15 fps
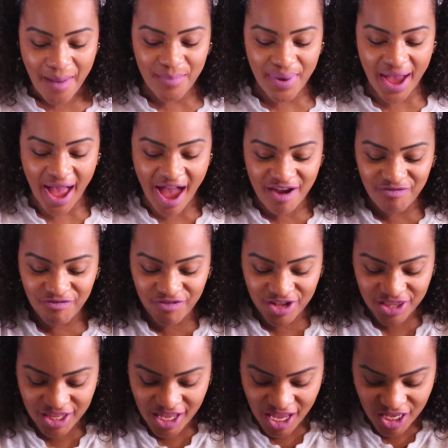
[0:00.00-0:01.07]
But I
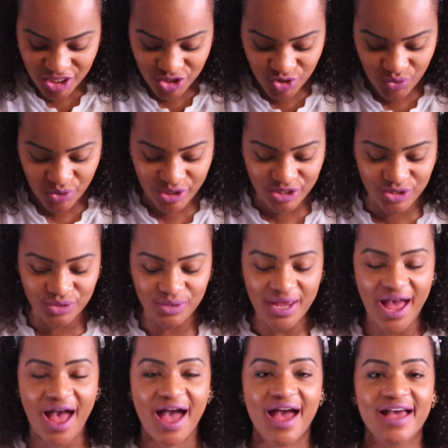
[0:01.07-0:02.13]
really enjoyed you
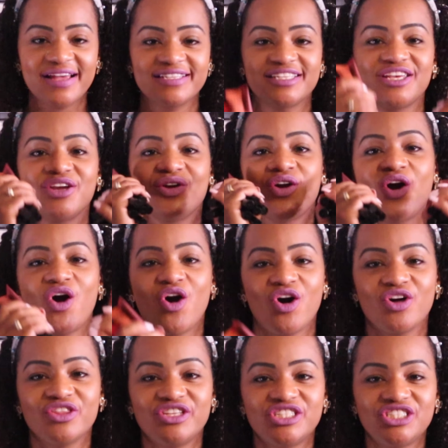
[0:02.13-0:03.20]
guys. Here are
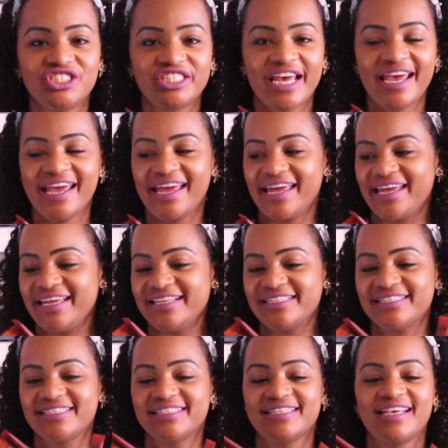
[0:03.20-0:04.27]
all the
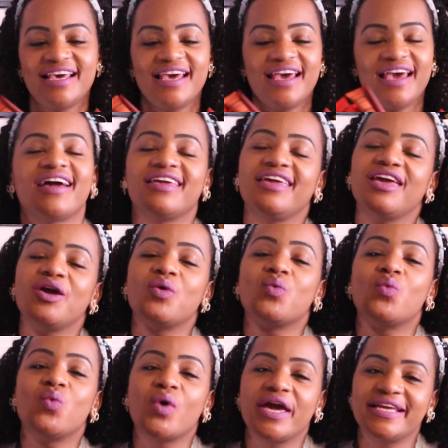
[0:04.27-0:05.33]
shades. I can't
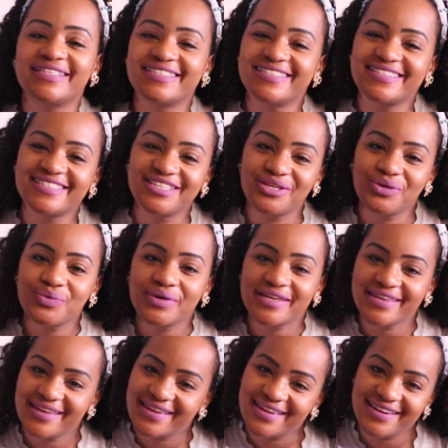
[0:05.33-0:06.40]
wait to see you
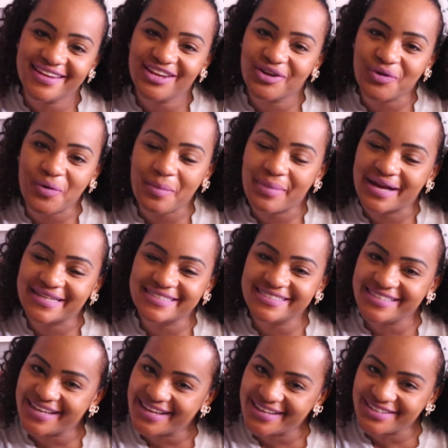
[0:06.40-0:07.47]
again here on my
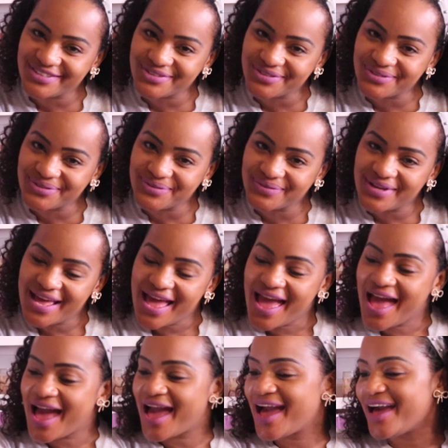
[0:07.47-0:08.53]
channel.
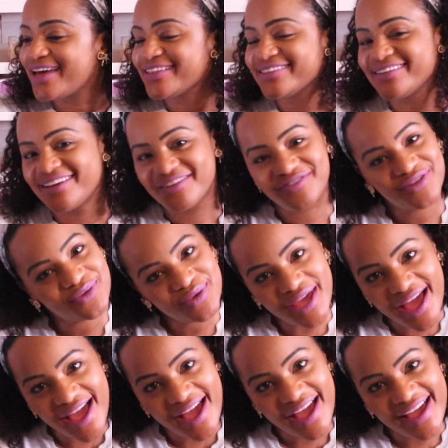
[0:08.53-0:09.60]
I love you
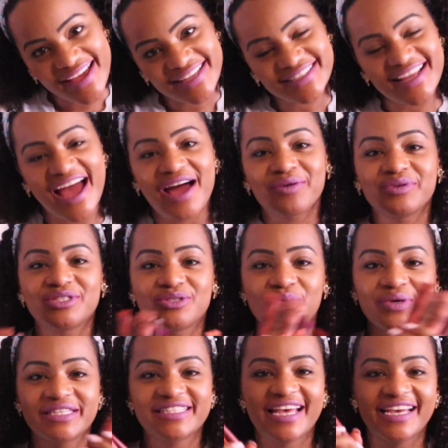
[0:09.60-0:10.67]
guys. I was so
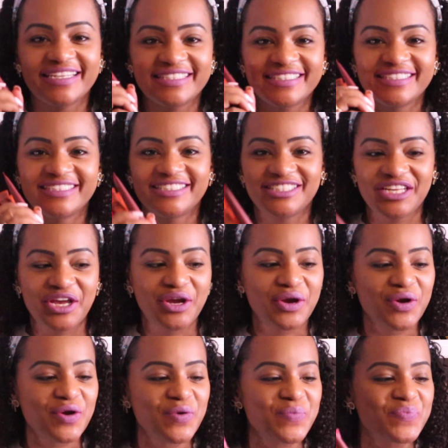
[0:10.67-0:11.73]
excited to
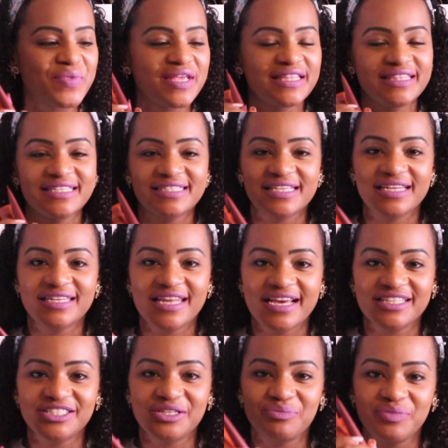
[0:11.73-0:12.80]
share this
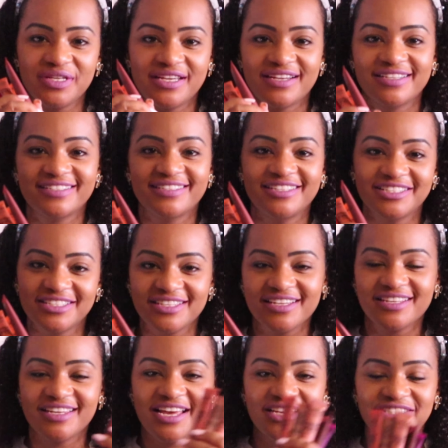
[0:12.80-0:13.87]
collection because this
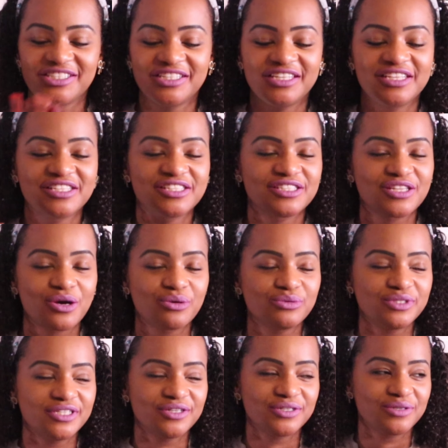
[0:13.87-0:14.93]
collection is so
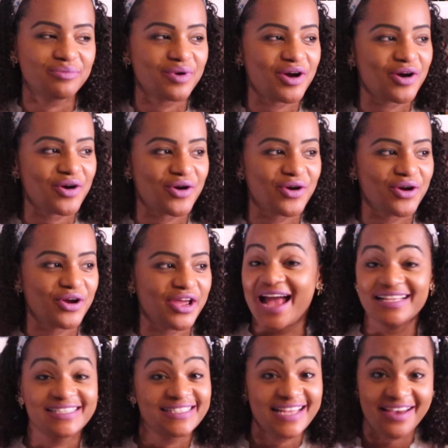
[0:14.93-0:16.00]
dear to my heart.
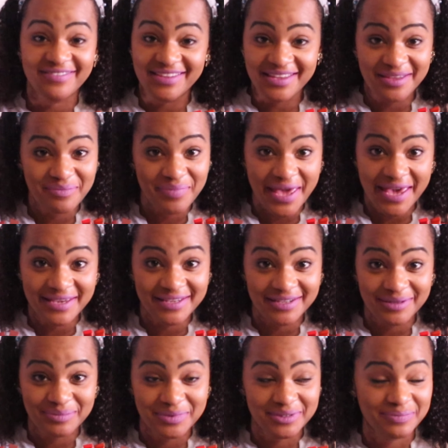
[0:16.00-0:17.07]
I just have to get
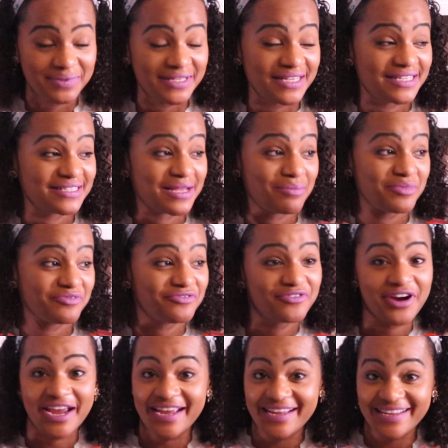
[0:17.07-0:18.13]
backups because I'm
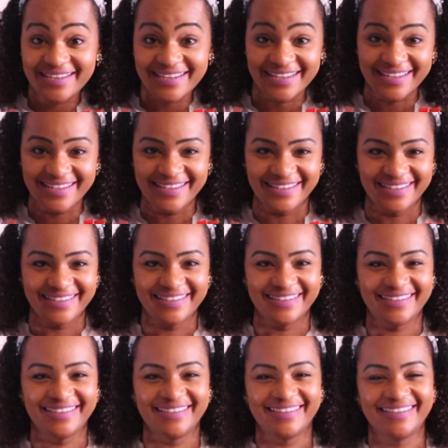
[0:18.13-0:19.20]
afraid.
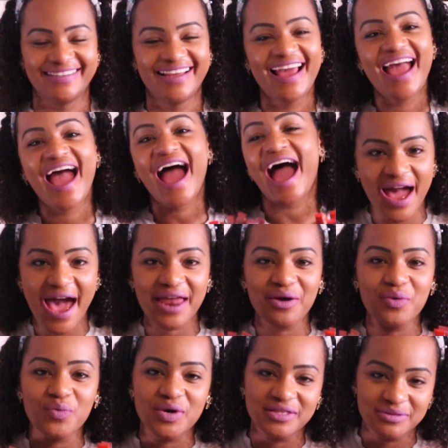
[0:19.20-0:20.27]
I
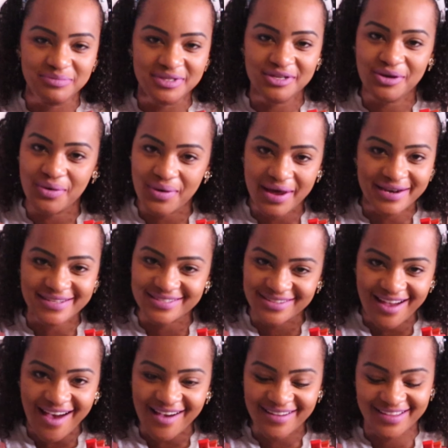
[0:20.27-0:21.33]
don't want them to go out of
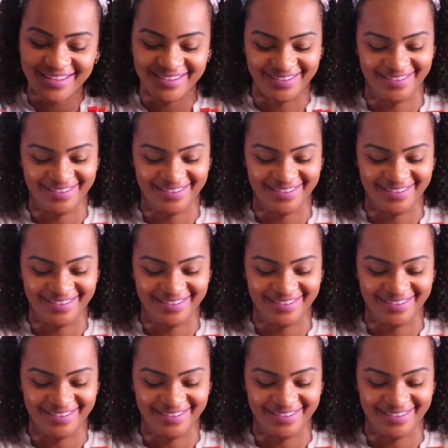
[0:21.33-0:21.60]
stock.